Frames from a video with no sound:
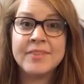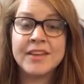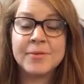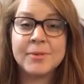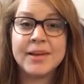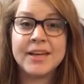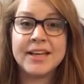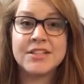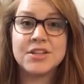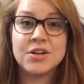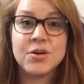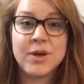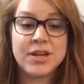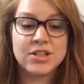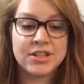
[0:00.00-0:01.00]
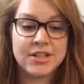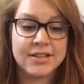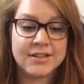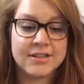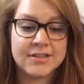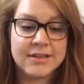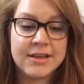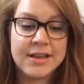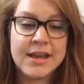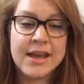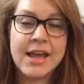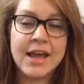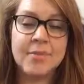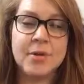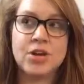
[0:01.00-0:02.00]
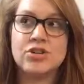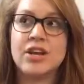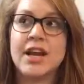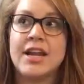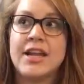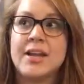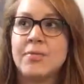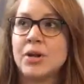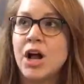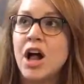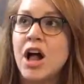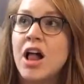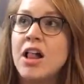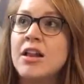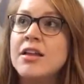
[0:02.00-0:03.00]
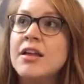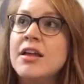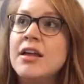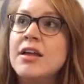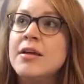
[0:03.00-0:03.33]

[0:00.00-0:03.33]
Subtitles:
then I'm going to get to your questions, and I'm going to try to keep it all